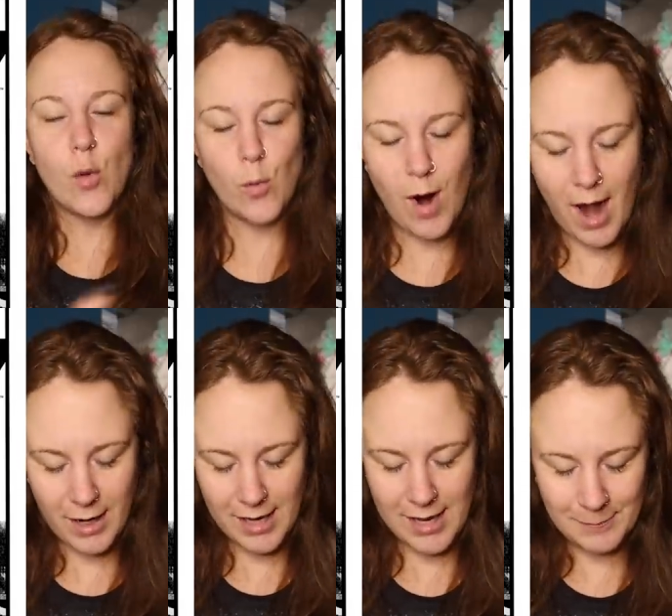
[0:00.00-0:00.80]

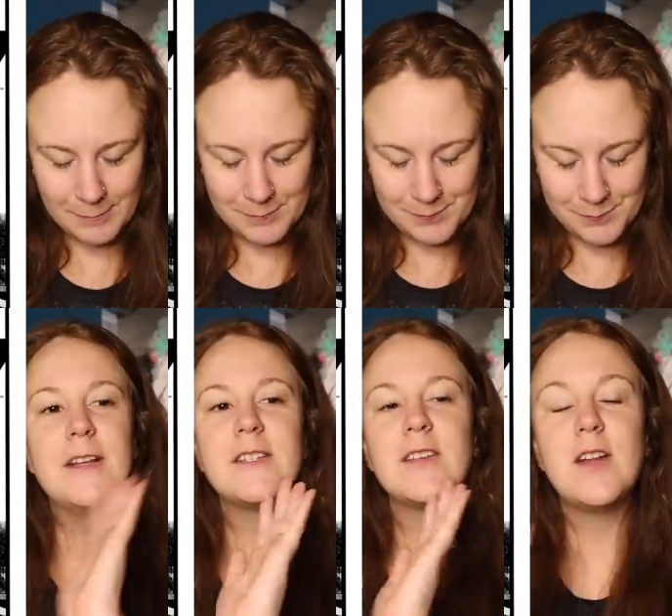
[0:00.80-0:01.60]
Rocky.
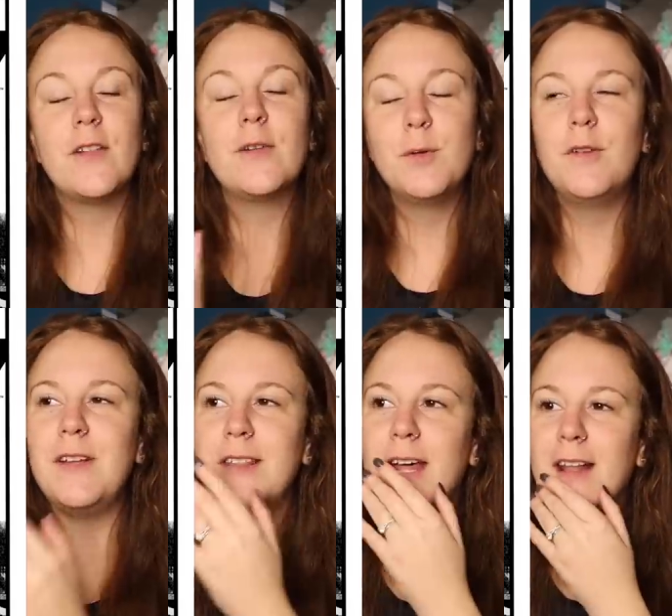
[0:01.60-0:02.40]
This is another
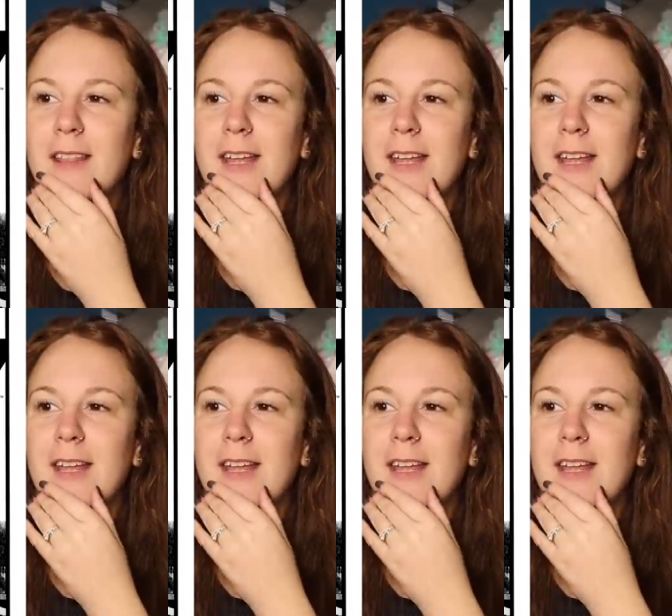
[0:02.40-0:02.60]
movie that I